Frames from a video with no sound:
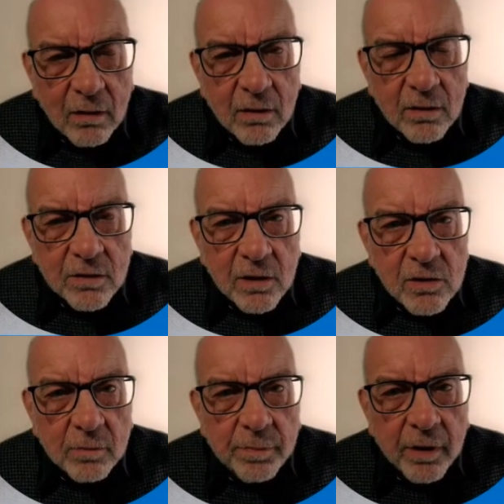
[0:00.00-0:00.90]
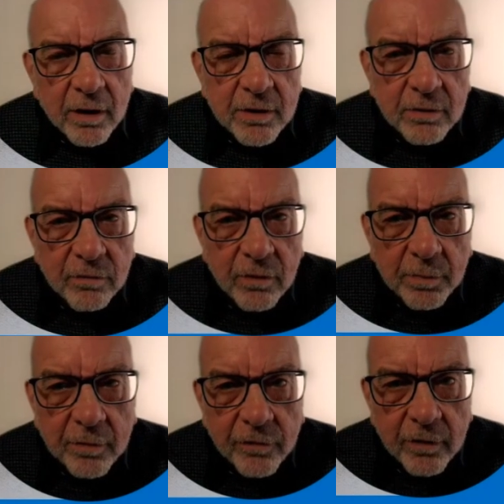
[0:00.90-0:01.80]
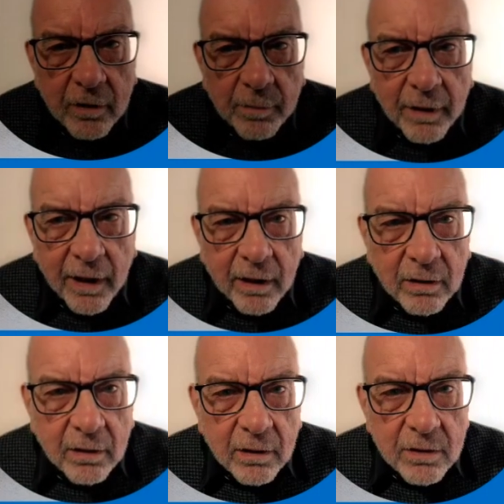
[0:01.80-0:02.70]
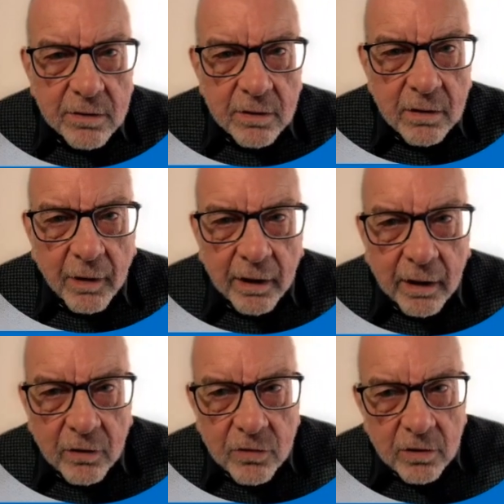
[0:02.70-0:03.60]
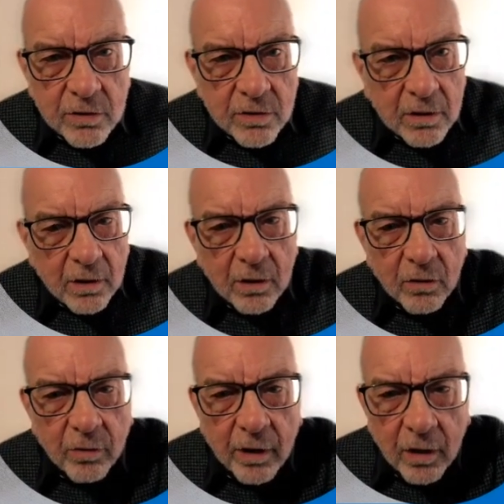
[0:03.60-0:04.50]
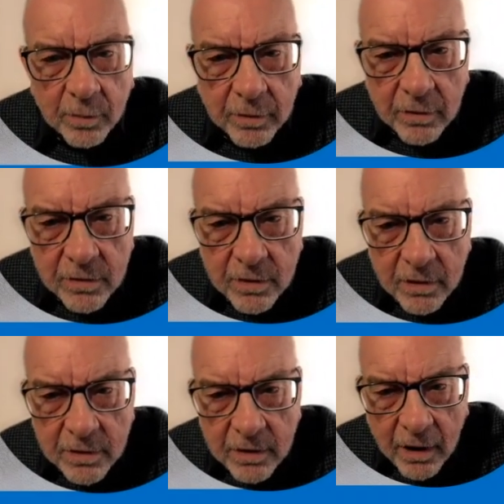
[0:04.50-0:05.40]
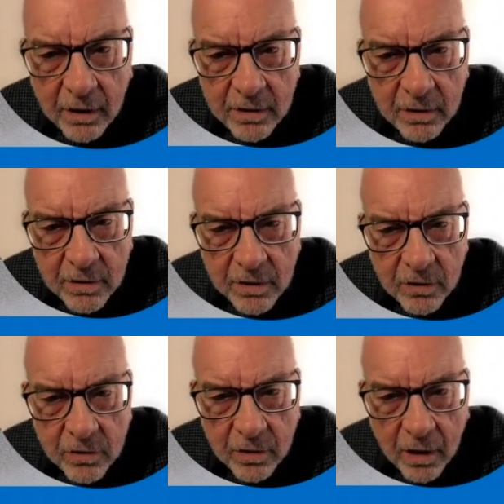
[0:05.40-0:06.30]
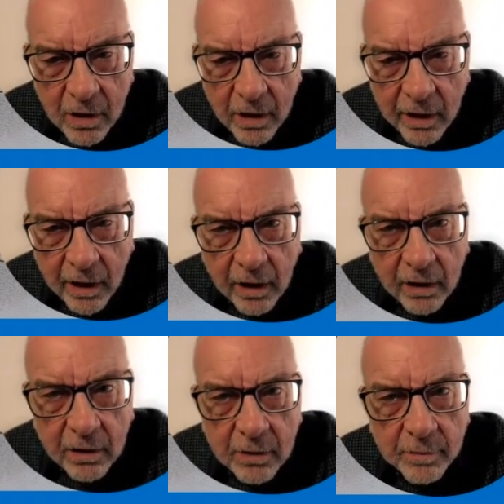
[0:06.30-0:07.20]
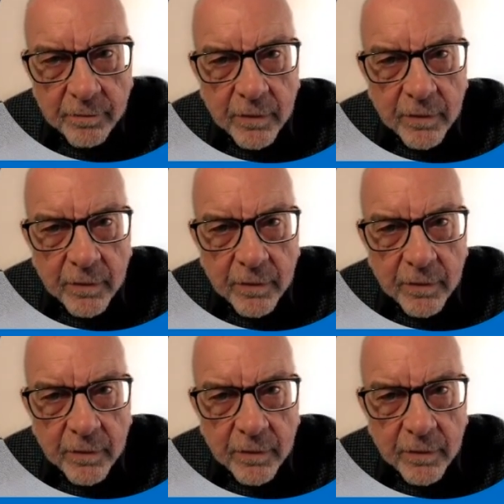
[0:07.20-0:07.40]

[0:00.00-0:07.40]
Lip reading: The essential part of the preferred plan is that the main entrance reopens this 18th century arcade.